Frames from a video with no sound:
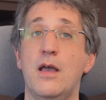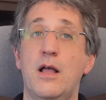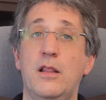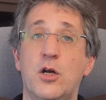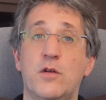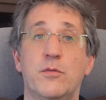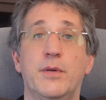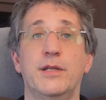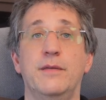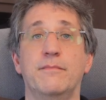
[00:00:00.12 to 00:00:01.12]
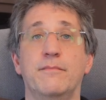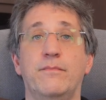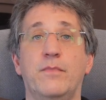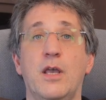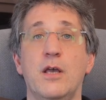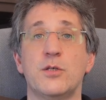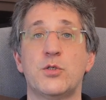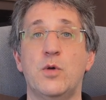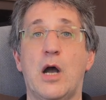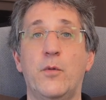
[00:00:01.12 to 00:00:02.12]
Hello everybody!
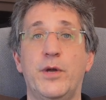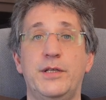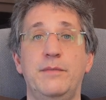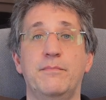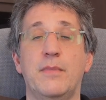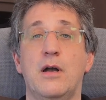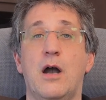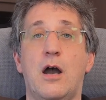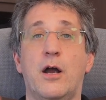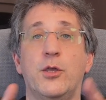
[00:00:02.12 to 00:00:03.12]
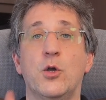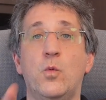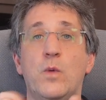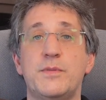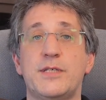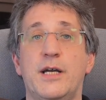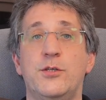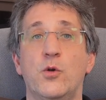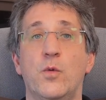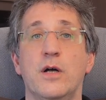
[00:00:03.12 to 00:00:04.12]
So how ready are your
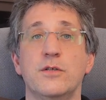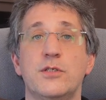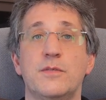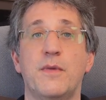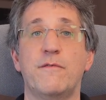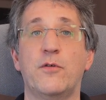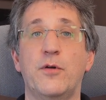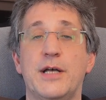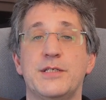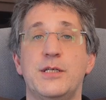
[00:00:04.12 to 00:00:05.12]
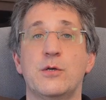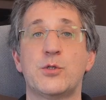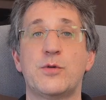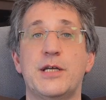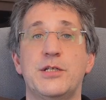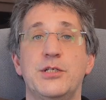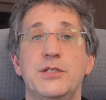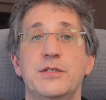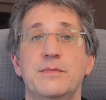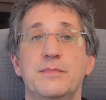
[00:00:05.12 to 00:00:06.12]
website URLs for SEO strategies?